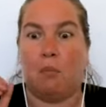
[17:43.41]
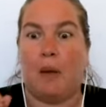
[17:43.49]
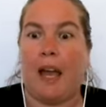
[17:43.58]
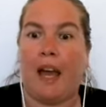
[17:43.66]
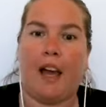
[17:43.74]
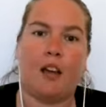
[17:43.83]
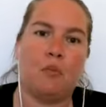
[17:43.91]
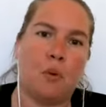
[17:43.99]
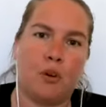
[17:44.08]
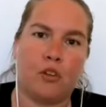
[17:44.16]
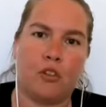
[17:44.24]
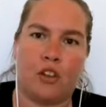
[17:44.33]
bad
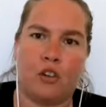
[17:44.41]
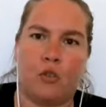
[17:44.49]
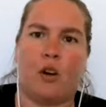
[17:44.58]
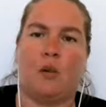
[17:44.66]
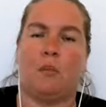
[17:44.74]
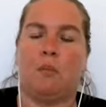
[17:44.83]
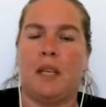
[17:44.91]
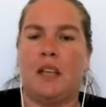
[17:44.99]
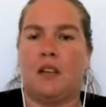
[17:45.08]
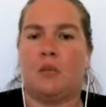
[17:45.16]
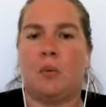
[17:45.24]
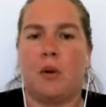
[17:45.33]
person or a
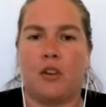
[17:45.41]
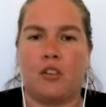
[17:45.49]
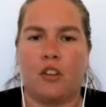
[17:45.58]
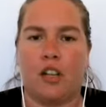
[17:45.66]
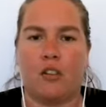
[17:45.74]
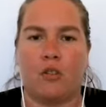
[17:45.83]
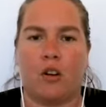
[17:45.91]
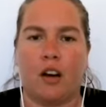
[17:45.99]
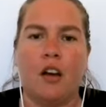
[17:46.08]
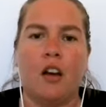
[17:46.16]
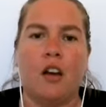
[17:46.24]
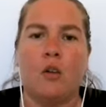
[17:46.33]
mean person
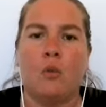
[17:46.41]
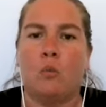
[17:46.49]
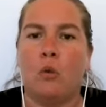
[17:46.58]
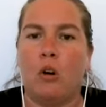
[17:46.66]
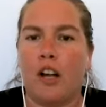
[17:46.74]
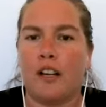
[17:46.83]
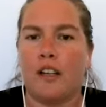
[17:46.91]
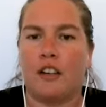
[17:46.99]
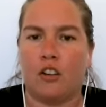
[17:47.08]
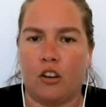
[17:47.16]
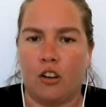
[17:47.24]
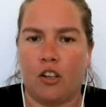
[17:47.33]
or wanting
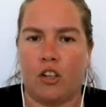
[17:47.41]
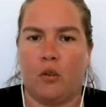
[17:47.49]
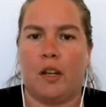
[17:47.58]
to hurt you.